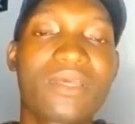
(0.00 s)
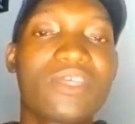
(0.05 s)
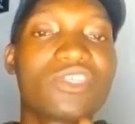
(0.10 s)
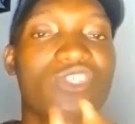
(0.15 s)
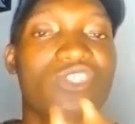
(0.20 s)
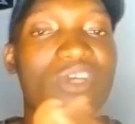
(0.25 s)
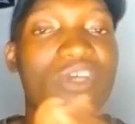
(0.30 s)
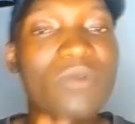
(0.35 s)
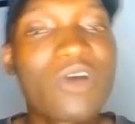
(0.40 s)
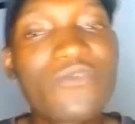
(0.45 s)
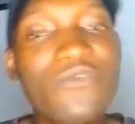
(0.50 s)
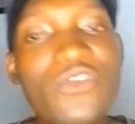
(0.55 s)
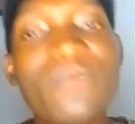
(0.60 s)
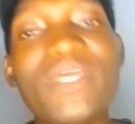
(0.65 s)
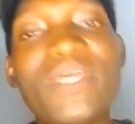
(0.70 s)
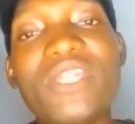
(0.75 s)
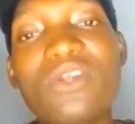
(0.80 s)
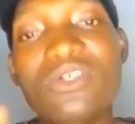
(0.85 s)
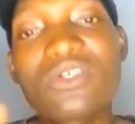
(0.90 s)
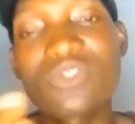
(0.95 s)
Some of you
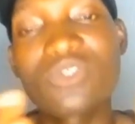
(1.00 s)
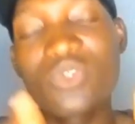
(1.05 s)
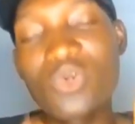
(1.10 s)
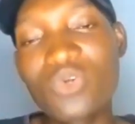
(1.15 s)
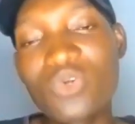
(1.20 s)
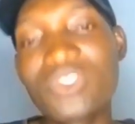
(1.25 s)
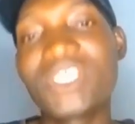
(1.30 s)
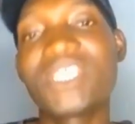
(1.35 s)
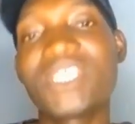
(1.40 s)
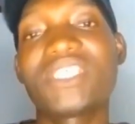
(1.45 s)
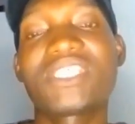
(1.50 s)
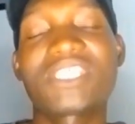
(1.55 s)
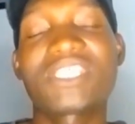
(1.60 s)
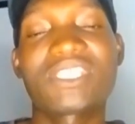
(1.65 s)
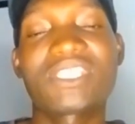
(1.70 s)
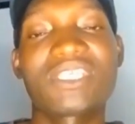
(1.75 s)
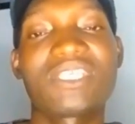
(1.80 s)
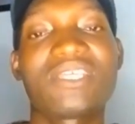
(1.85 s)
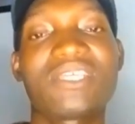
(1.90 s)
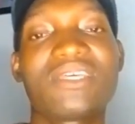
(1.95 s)
may not know
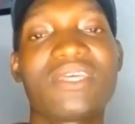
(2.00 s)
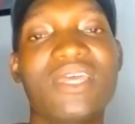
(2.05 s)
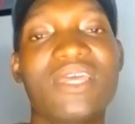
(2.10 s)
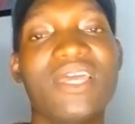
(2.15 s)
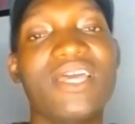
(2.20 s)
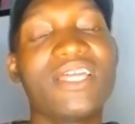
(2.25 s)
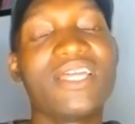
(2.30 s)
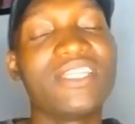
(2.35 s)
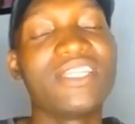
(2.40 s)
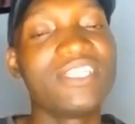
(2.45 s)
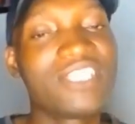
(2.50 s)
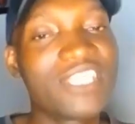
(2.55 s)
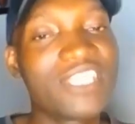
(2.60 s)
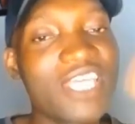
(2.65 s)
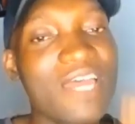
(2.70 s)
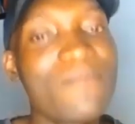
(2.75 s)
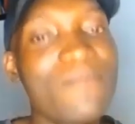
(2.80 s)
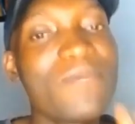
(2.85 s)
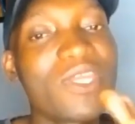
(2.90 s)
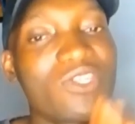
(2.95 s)
this.
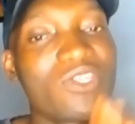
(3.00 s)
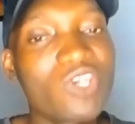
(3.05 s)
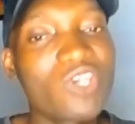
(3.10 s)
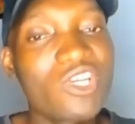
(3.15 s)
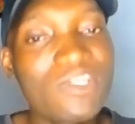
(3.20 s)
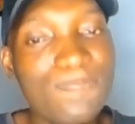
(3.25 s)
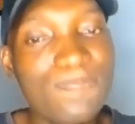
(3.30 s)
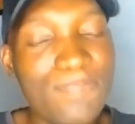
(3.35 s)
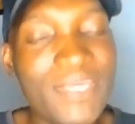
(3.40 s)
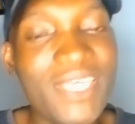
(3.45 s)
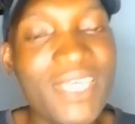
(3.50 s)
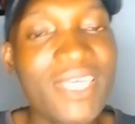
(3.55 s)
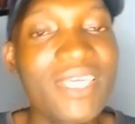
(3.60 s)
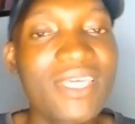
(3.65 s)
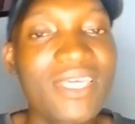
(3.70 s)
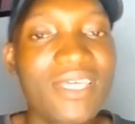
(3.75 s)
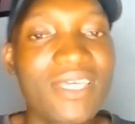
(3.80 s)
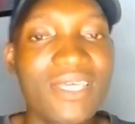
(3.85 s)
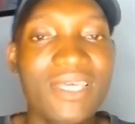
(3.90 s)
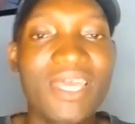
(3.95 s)
There may not
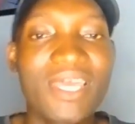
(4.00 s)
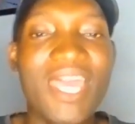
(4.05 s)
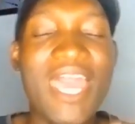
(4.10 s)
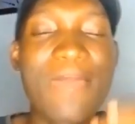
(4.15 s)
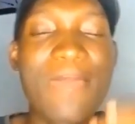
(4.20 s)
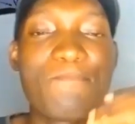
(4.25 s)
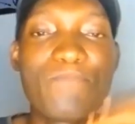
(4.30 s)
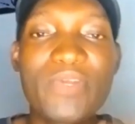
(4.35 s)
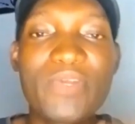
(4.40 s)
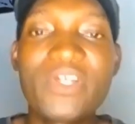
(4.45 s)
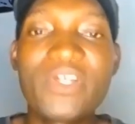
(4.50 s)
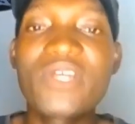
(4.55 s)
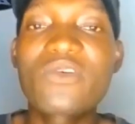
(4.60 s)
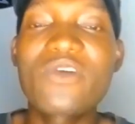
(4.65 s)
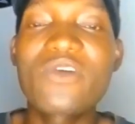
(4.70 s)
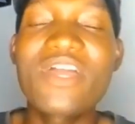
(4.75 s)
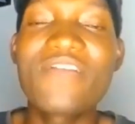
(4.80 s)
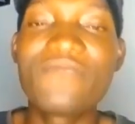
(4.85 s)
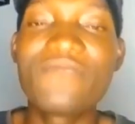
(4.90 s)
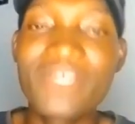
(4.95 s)
be
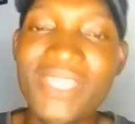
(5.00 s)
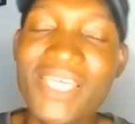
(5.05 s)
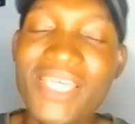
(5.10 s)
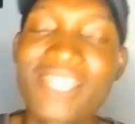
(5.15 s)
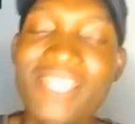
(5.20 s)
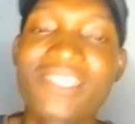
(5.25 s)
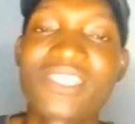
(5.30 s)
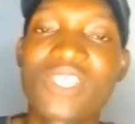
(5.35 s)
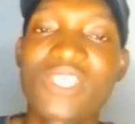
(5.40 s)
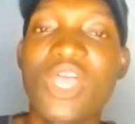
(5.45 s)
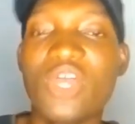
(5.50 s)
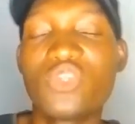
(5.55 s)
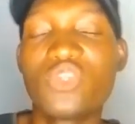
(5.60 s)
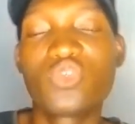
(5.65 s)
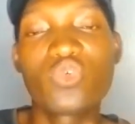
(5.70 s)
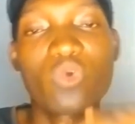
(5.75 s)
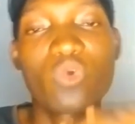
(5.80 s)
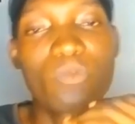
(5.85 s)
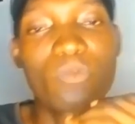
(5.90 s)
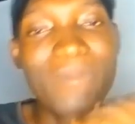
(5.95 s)
empirical evidence
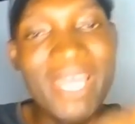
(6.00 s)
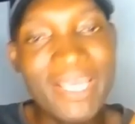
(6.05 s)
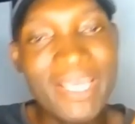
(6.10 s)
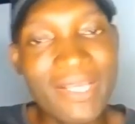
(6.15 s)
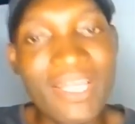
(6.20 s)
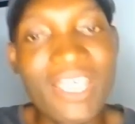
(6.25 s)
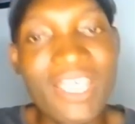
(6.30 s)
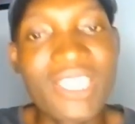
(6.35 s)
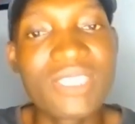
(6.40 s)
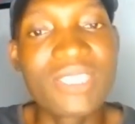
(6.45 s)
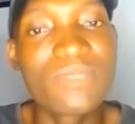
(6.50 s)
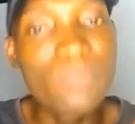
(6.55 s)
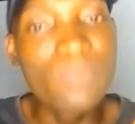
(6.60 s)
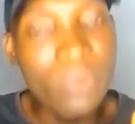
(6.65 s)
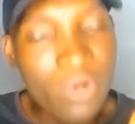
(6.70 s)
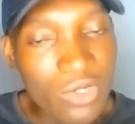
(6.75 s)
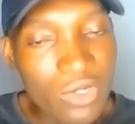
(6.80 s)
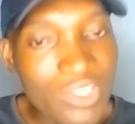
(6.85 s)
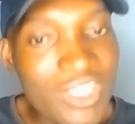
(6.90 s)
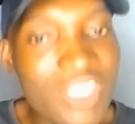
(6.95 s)
to my claims,
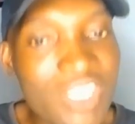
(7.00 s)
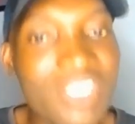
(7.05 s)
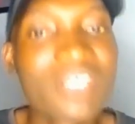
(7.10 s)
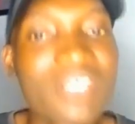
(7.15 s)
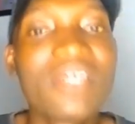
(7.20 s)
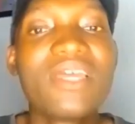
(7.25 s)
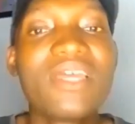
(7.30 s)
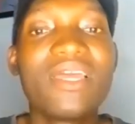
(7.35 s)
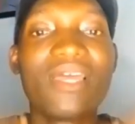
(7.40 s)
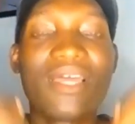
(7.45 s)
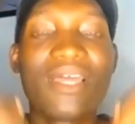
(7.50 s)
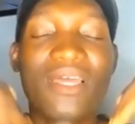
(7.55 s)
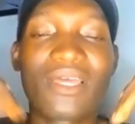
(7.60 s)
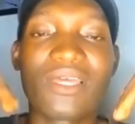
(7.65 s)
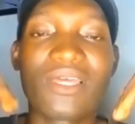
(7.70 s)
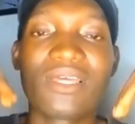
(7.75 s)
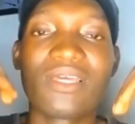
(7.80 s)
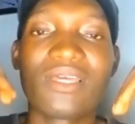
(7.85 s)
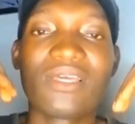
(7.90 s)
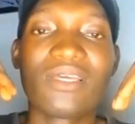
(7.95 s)
but
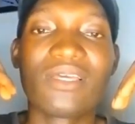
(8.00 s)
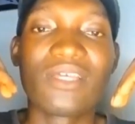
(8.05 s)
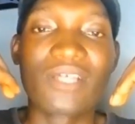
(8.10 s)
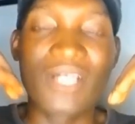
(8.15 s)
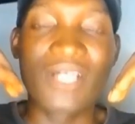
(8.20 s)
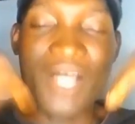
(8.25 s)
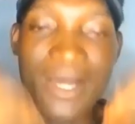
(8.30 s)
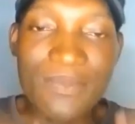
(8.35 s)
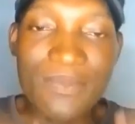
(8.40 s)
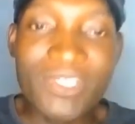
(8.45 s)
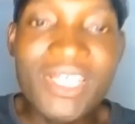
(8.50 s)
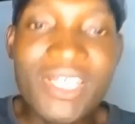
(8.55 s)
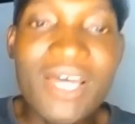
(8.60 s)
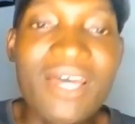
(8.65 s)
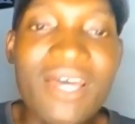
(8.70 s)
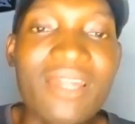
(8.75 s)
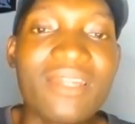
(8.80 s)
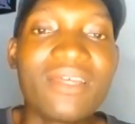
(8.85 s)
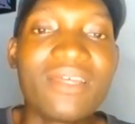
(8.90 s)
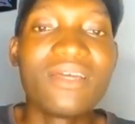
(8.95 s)
calm
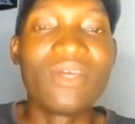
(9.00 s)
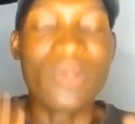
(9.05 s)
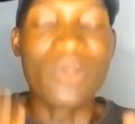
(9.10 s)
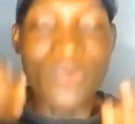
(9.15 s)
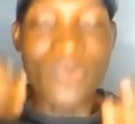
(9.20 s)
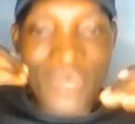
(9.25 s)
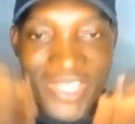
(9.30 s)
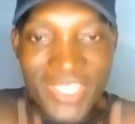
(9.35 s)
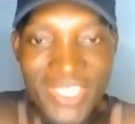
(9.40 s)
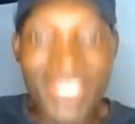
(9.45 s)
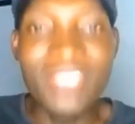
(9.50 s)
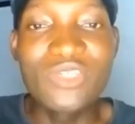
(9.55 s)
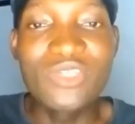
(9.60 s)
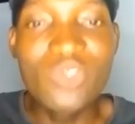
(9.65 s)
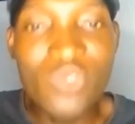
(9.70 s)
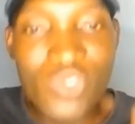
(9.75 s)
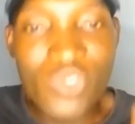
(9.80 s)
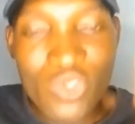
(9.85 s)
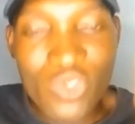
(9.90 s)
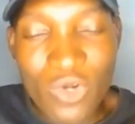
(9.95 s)
down, reason,
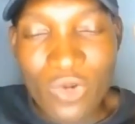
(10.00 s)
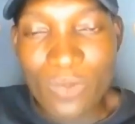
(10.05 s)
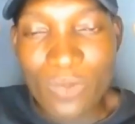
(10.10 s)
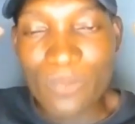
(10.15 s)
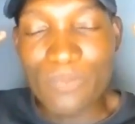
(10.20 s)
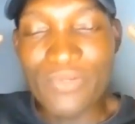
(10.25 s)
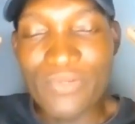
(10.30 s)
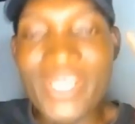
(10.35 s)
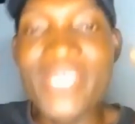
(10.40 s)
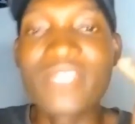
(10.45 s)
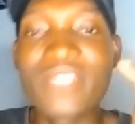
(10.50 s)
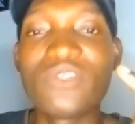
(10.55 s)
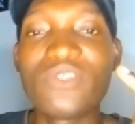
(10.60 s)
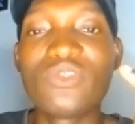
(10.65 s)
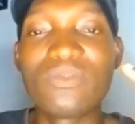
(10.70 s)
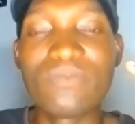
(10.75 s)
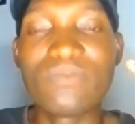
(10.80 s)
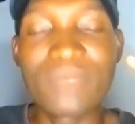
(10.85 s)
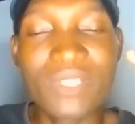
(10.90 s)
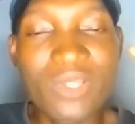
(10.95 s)
use your
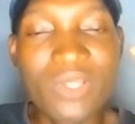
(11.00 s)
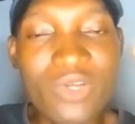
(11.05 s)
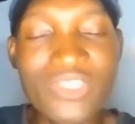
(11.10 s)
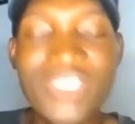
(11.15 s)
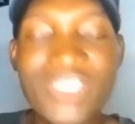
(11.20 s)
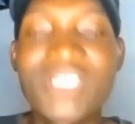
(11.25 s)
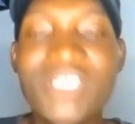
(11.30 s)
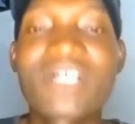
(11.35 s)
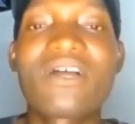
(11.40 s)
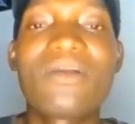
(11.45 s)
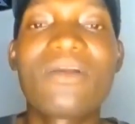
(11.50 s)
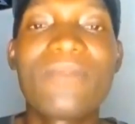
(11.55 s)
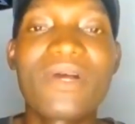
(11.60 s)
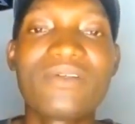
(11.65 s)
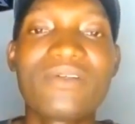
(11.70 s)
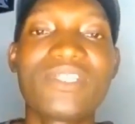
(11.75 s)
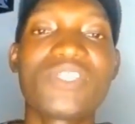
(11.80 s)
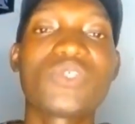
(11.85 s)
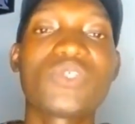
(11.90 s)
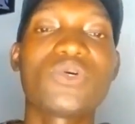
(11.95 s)
brain, be logical
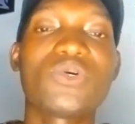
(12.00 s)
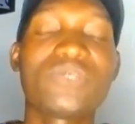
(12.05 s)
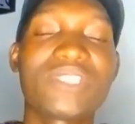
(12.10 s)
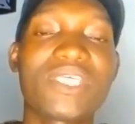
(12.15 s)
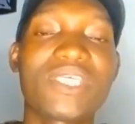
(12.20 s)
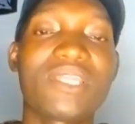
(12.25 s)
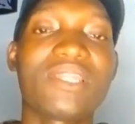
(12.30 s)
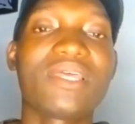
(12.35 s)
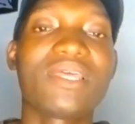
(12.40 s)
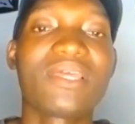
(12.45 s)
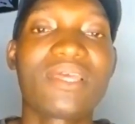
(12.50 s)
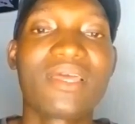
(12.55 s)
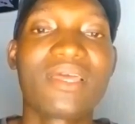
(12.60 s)
about this whole thing,